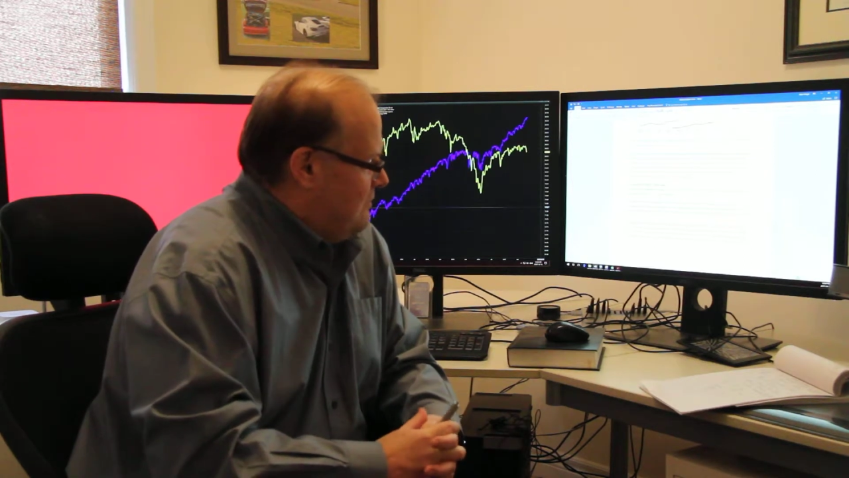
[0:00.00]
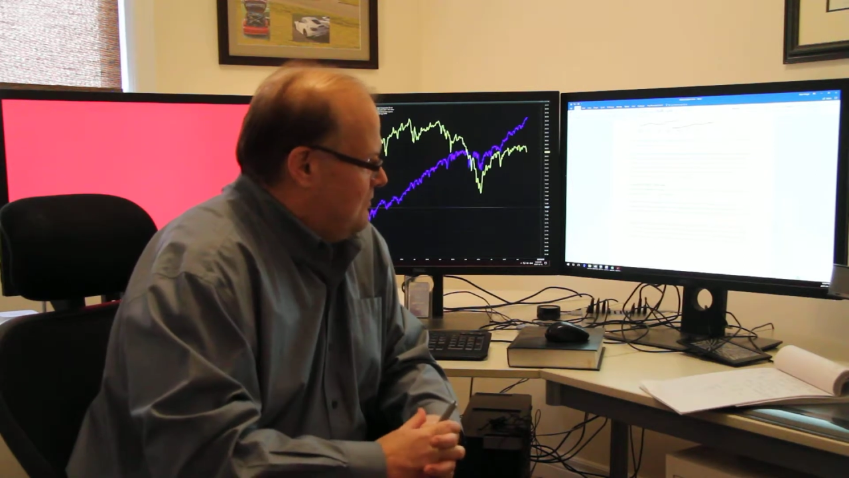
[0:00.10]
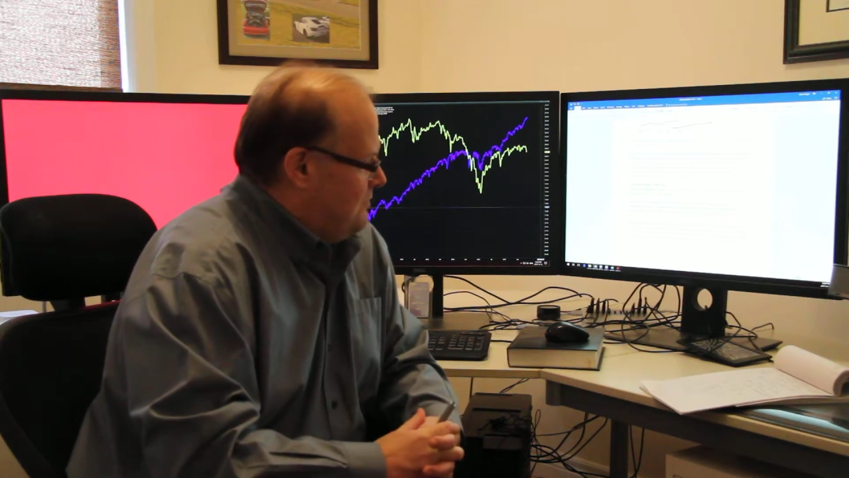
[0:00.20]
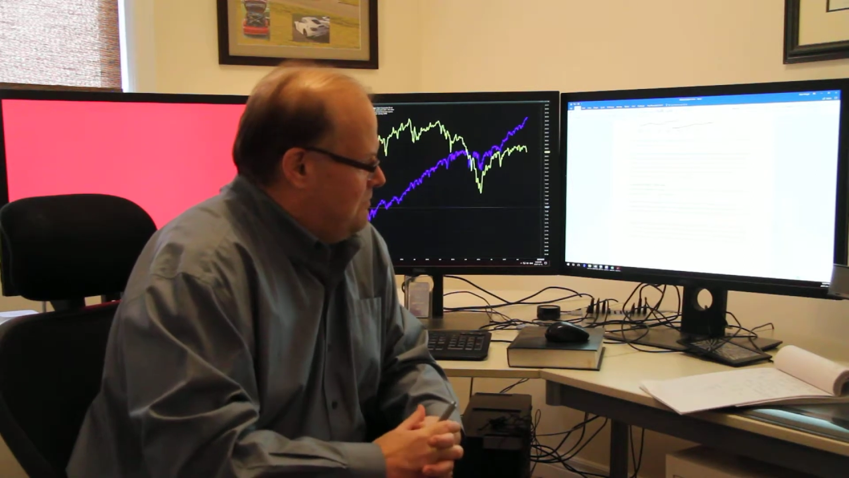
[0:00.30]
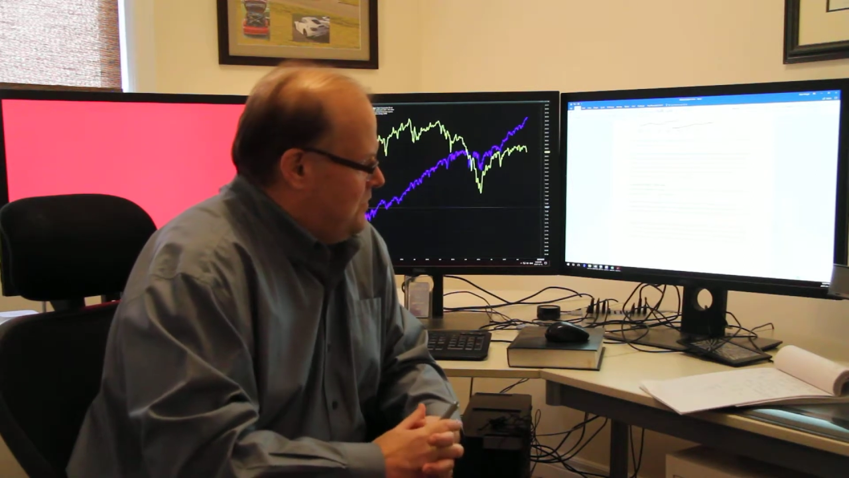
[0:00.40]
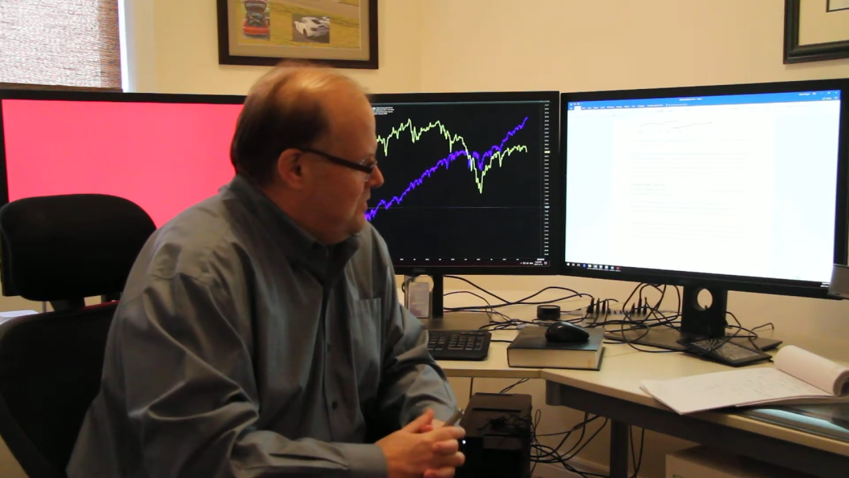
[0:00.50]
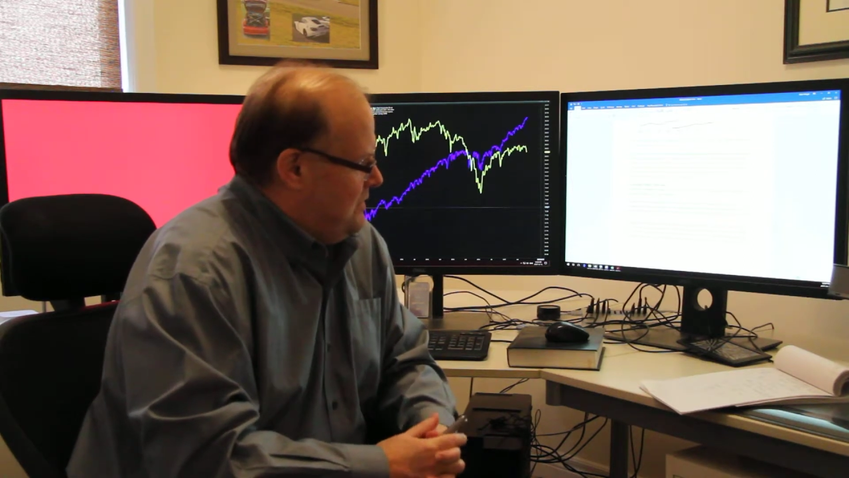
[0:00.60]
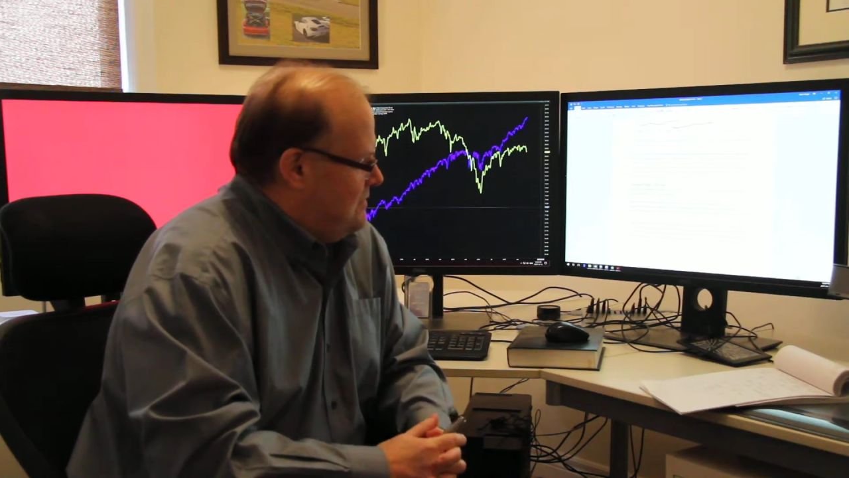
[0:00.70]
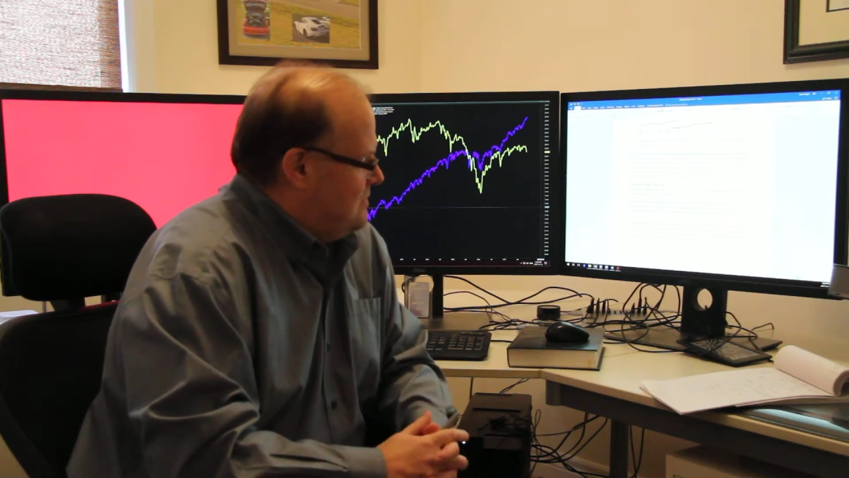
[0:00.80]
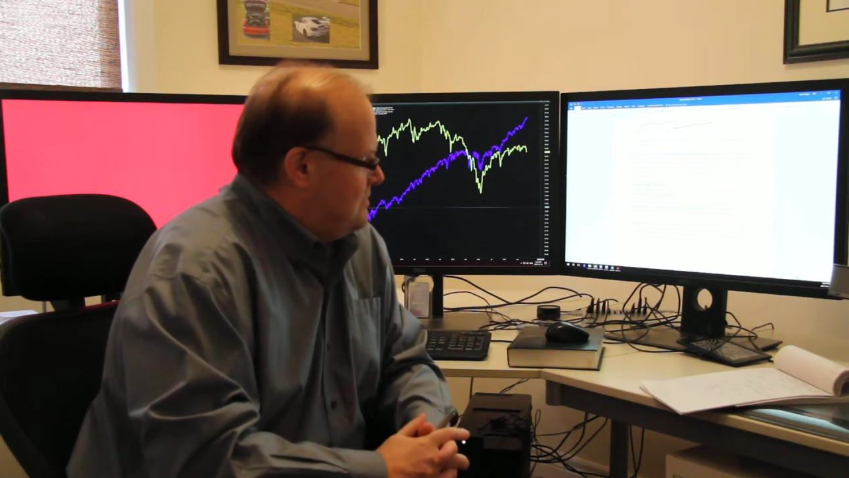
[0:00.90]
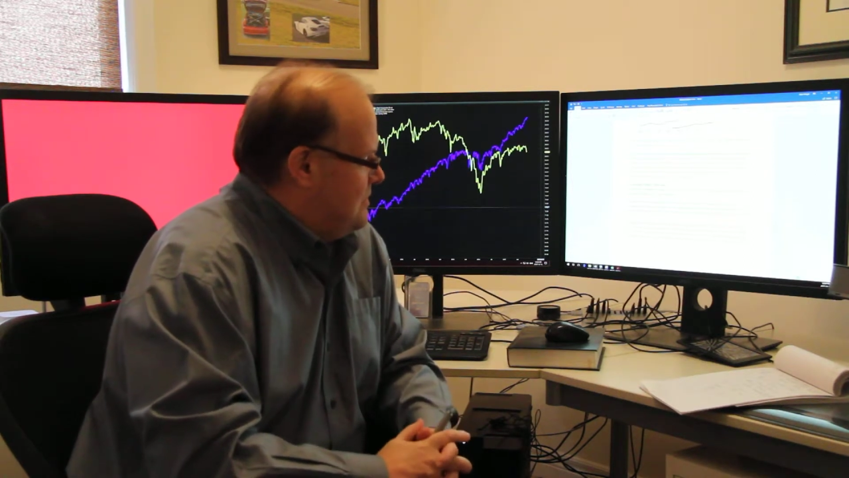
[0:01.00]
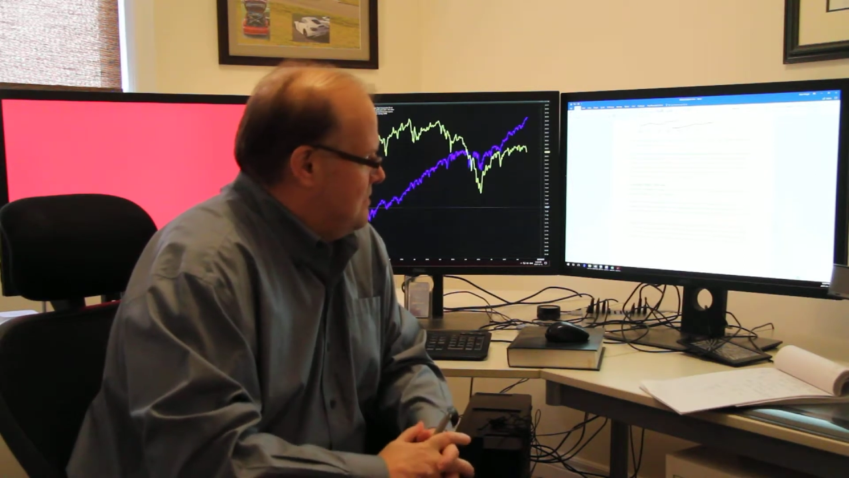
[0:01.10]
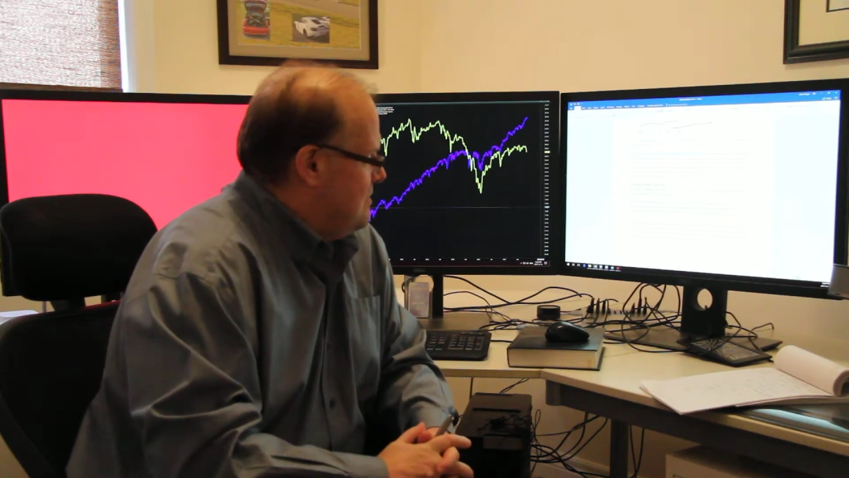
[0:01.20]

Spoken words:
through Moody's